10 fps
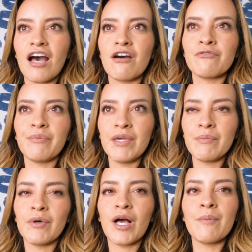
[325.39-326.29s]
of
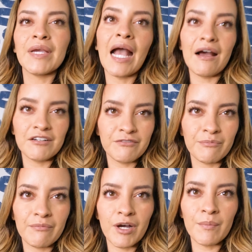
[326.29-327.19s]
people coming out of
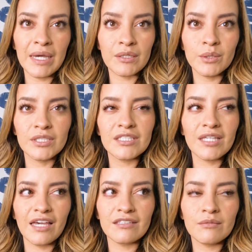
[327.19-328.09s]
a
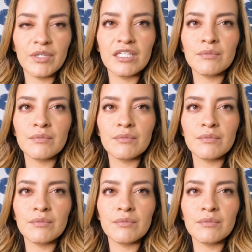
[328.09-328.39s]
microdiscectomy,